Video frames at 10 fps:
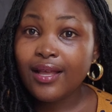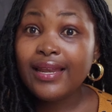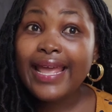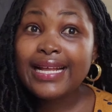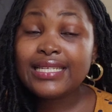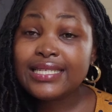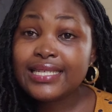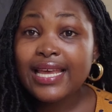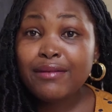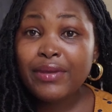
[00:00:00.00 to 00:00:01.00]
Like
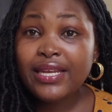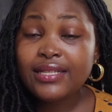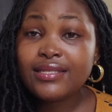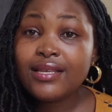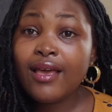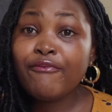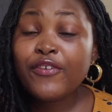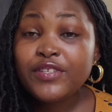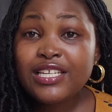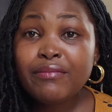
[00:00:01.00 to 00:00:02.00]
10 minutes,
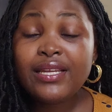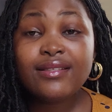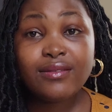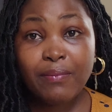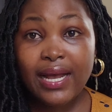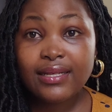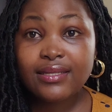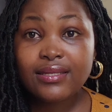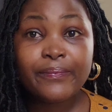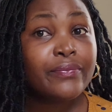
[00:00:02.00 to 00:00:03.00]
15 minutes
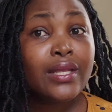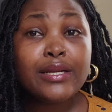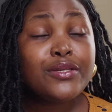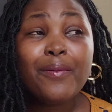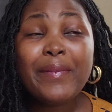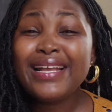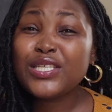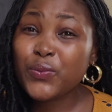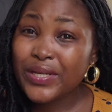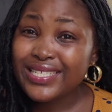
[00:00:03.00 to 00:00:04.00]
max. Don't make
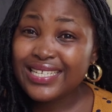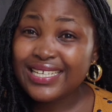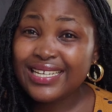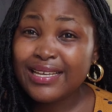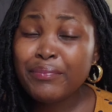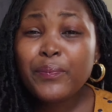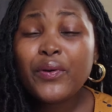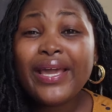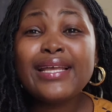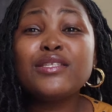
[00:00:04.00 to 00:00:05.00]
20.
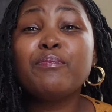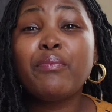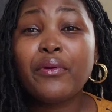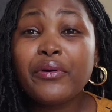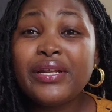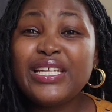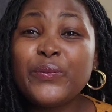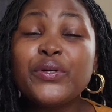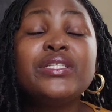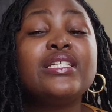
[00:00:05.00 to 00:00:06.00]
People get bored in
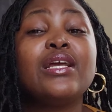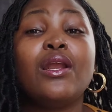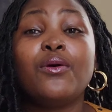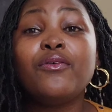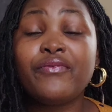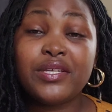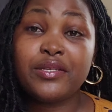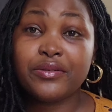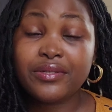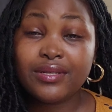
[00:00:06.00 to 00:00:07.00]
watching long
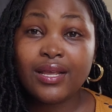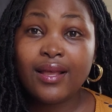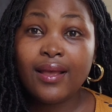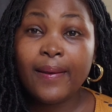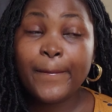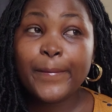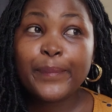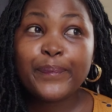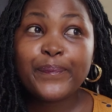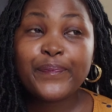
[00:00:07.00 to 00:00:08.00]
videos
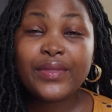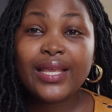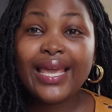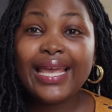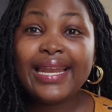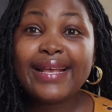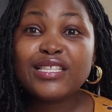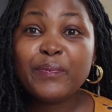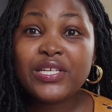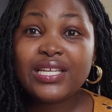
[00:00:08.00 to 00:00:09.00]
and
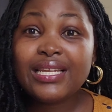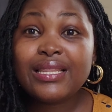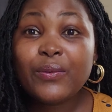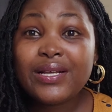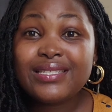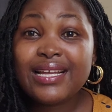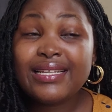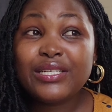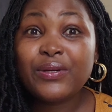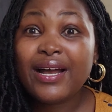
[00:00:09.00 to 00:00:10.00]
especially the ones that
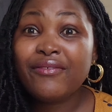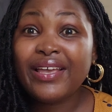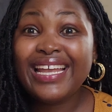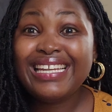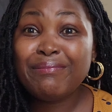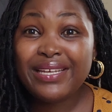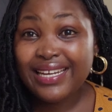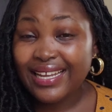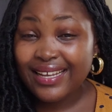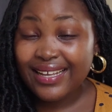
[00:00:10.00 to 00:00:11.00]
they don't have any
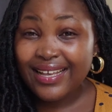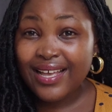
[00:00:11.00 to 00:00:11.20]
meaning.